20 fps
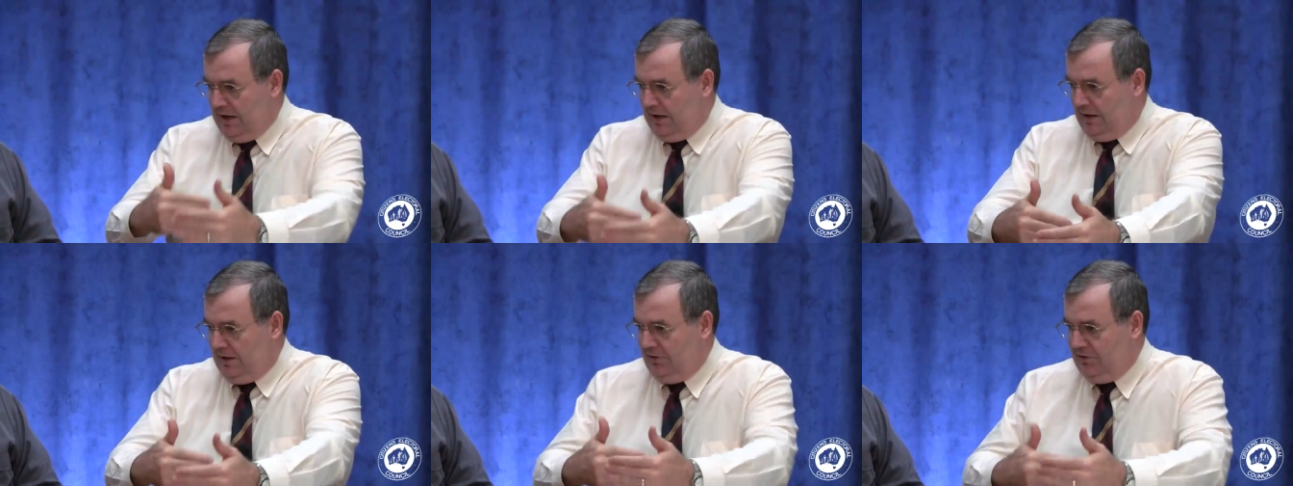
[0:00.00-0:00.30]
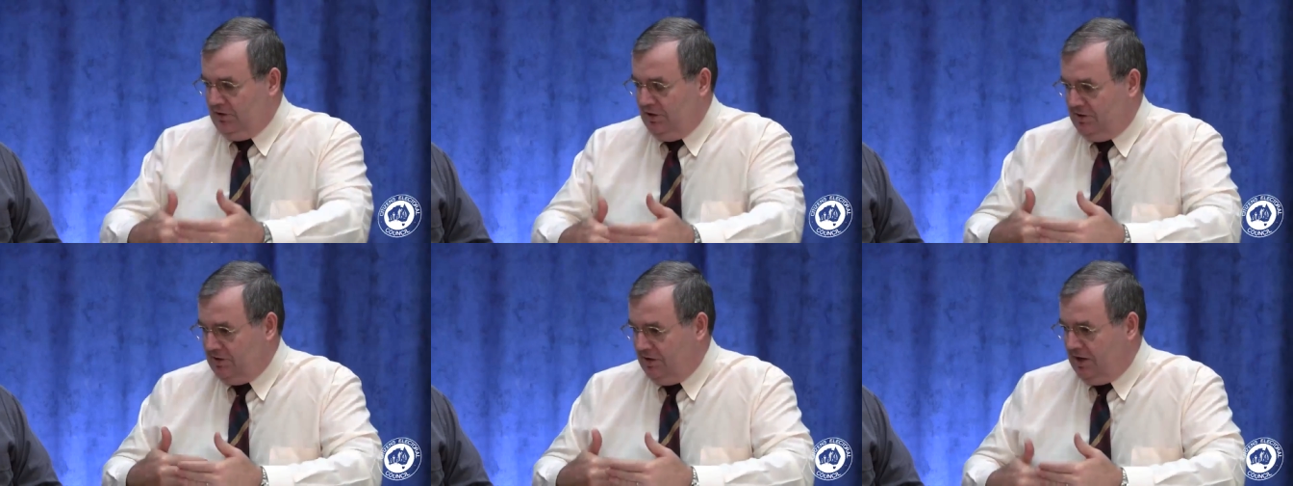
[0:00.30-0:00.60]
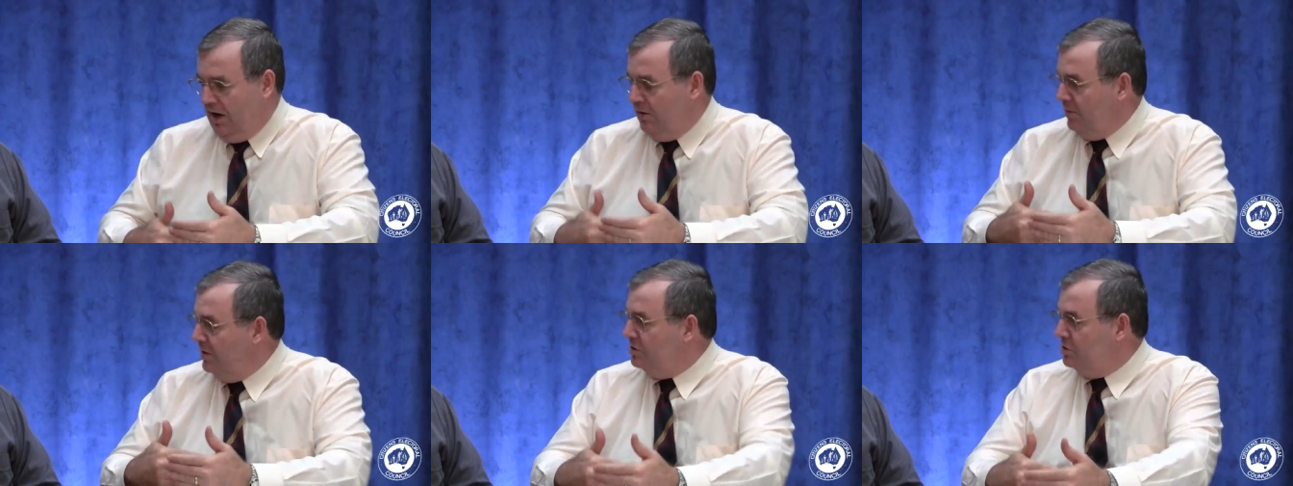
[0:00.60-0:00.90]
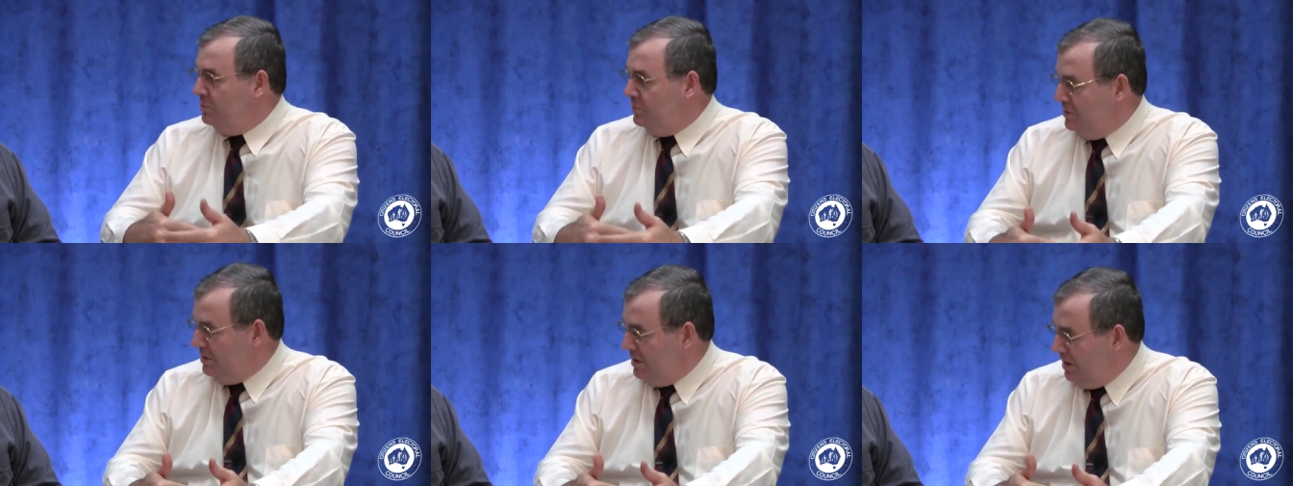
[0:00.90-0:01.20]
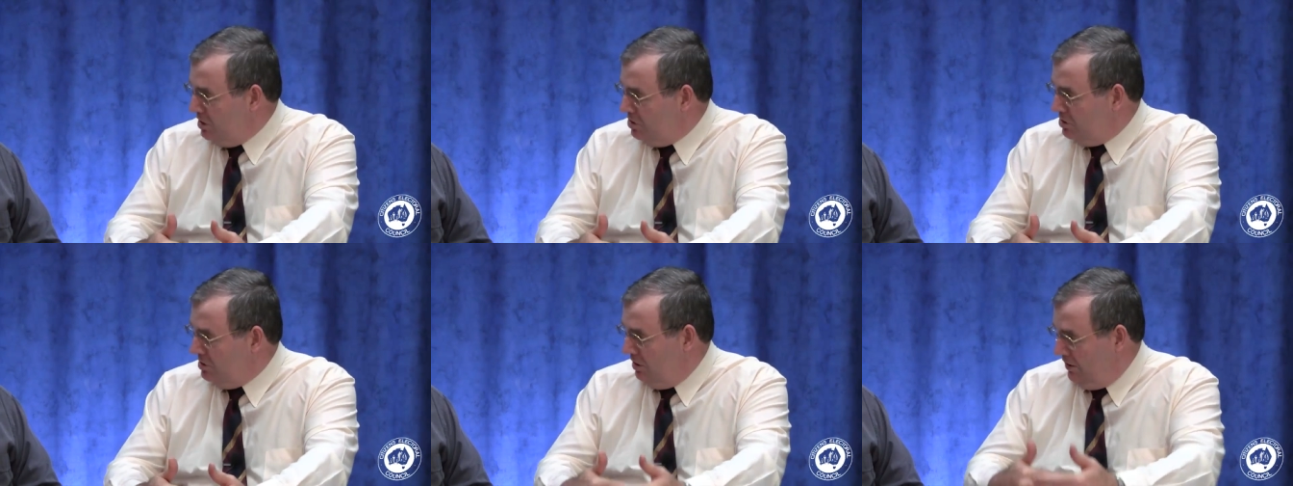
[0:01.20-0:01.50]
uh, things that go into
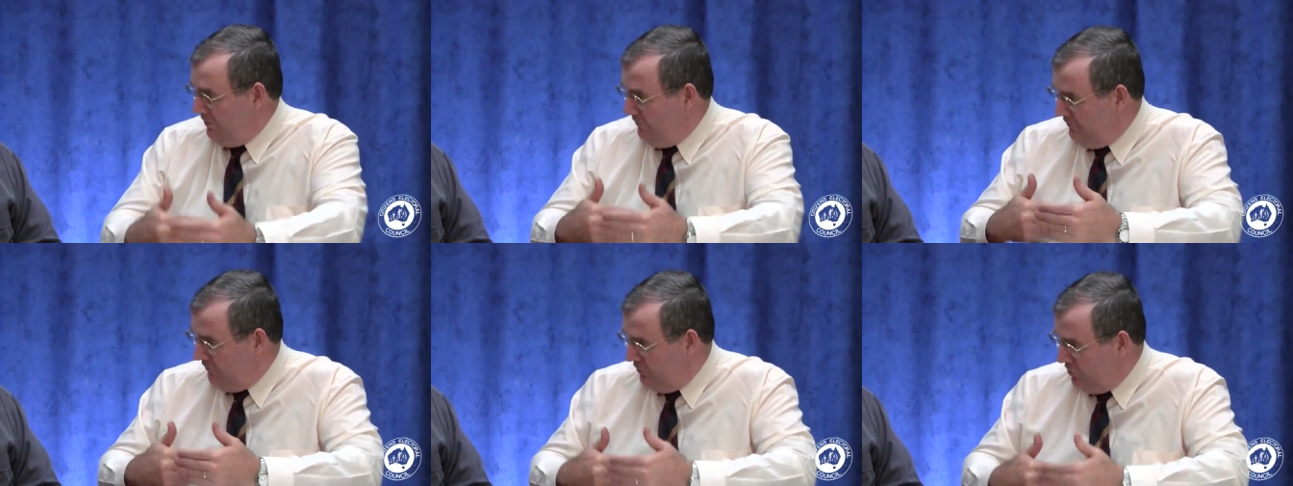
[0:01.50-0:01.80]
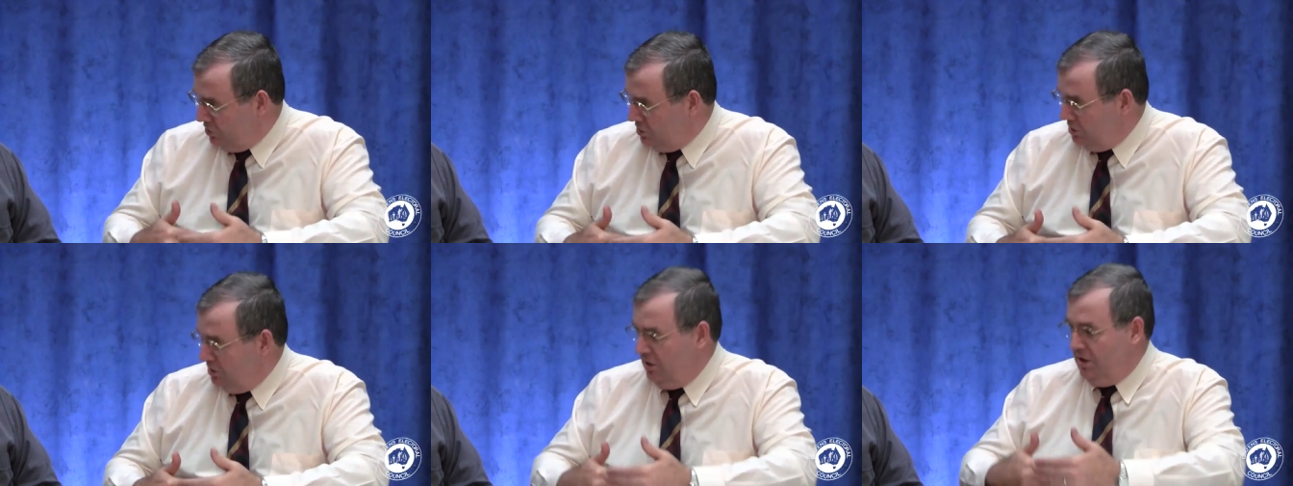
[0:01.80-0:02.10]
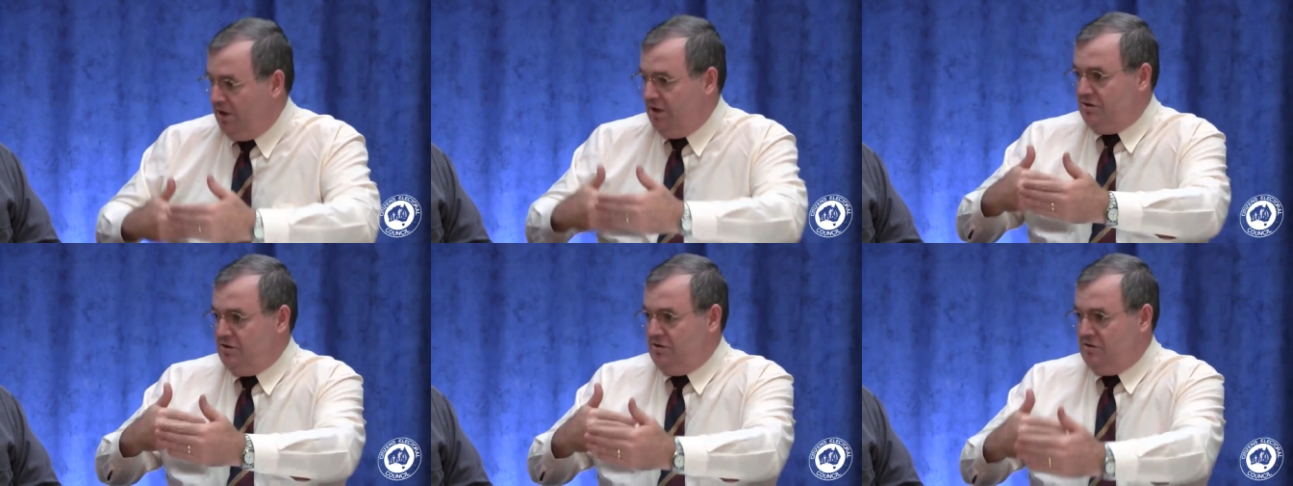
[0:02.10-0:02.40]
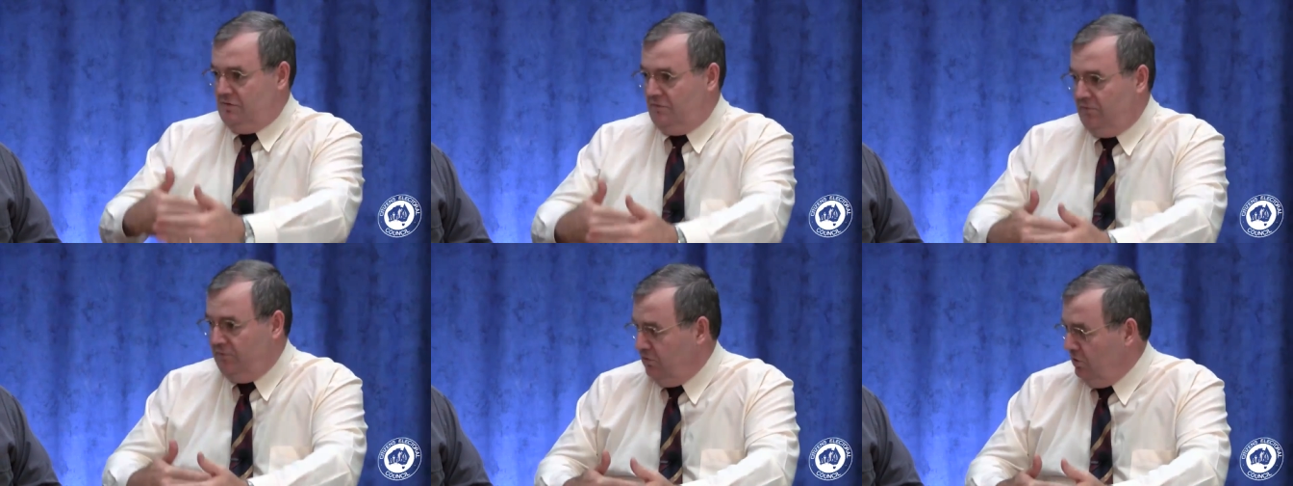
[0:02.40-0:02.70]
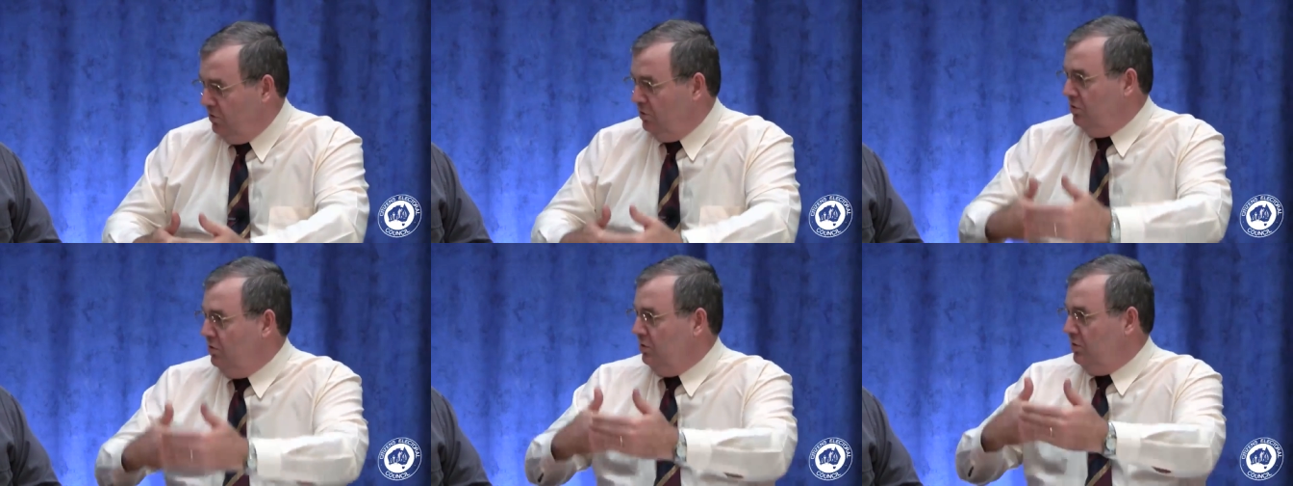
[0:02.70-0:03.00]
production, like fertilizers and
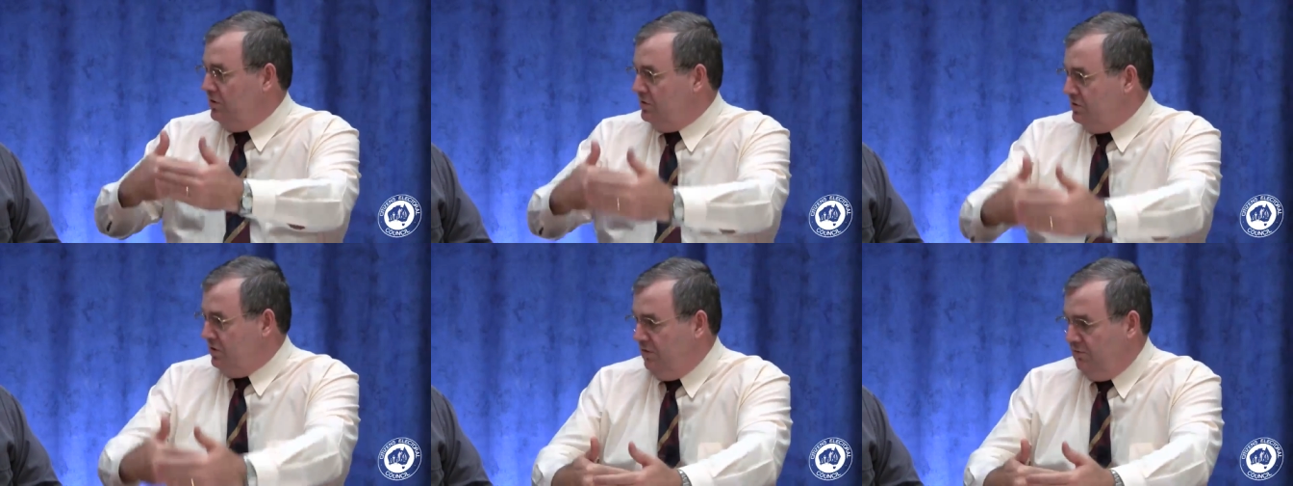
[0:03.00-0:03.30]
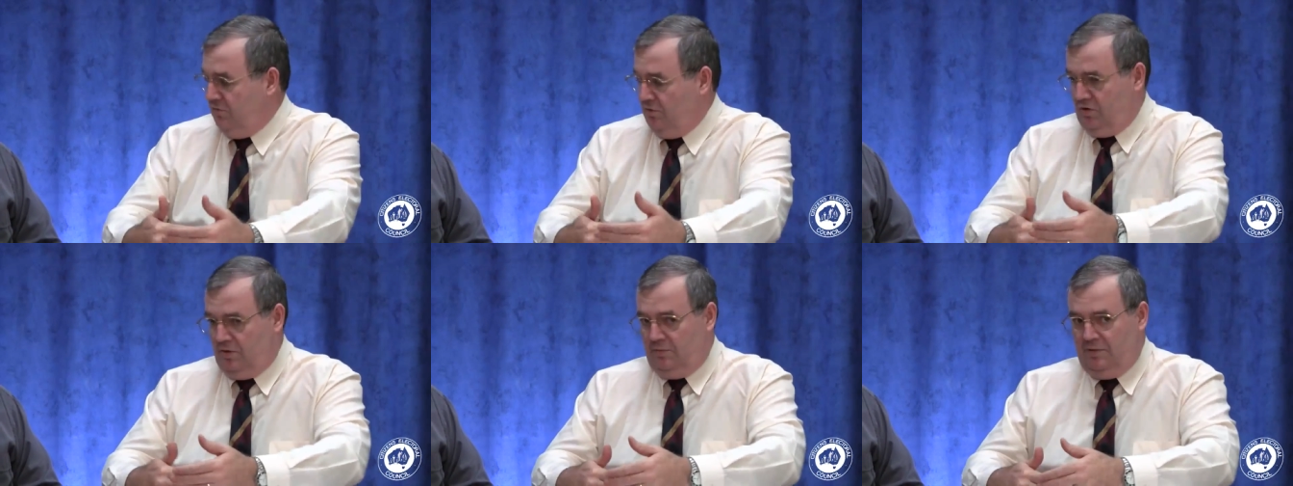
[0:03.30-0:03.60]
fuel and so forth.